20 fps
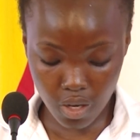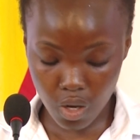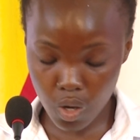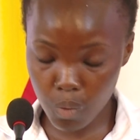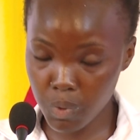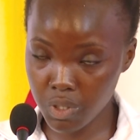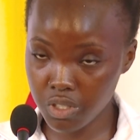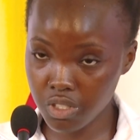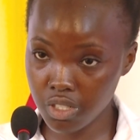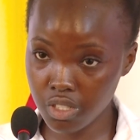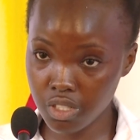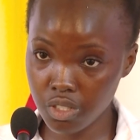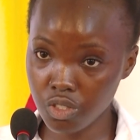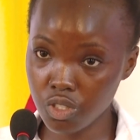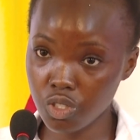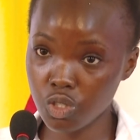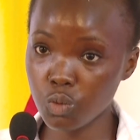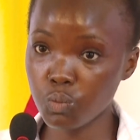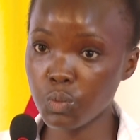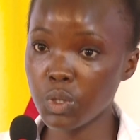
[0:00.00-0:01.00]

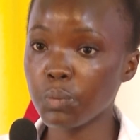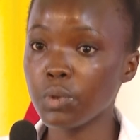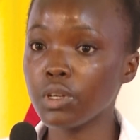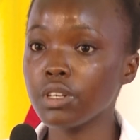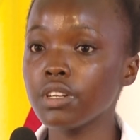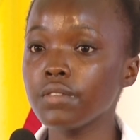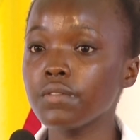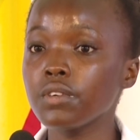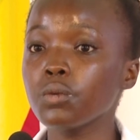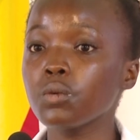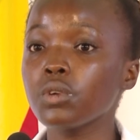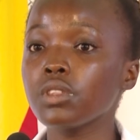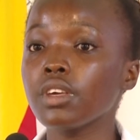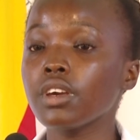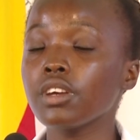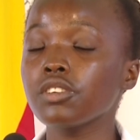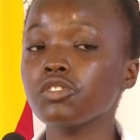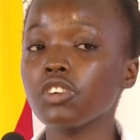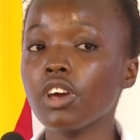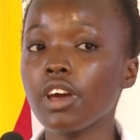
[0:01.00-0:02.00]
opportunities to people living with
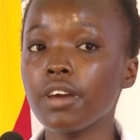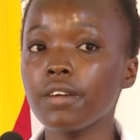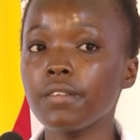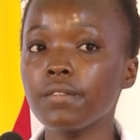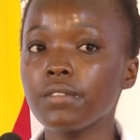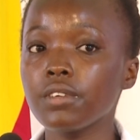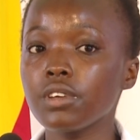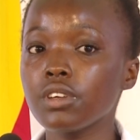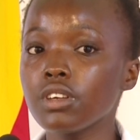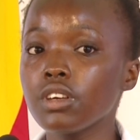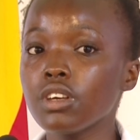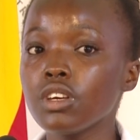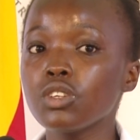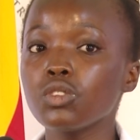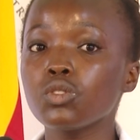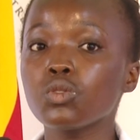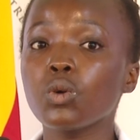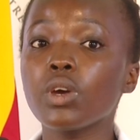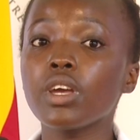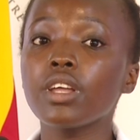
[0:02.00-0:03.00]

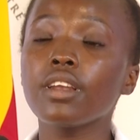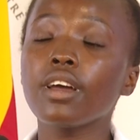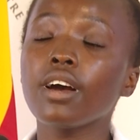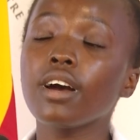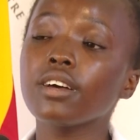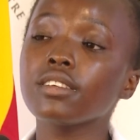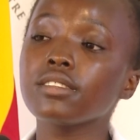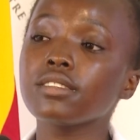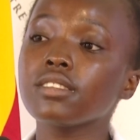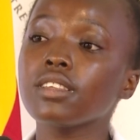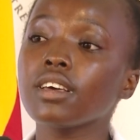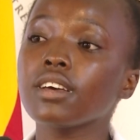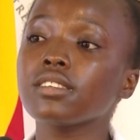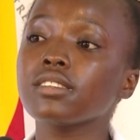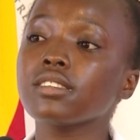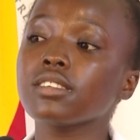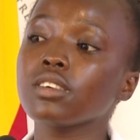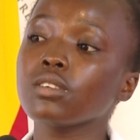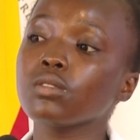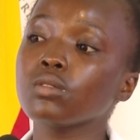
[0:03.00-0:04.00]
HIV to enhance their
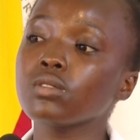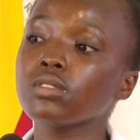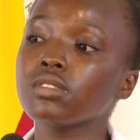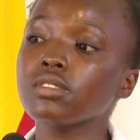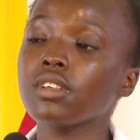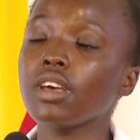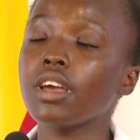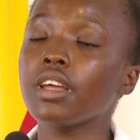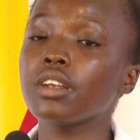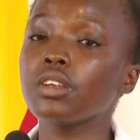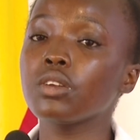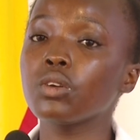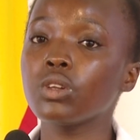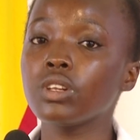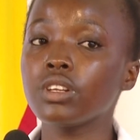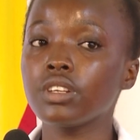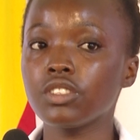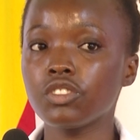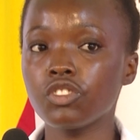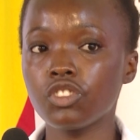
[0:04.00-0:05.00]
skills and
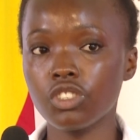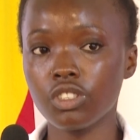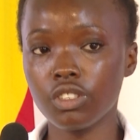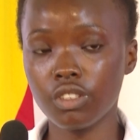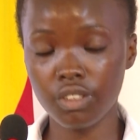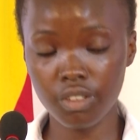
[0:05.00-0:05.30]
knowledge.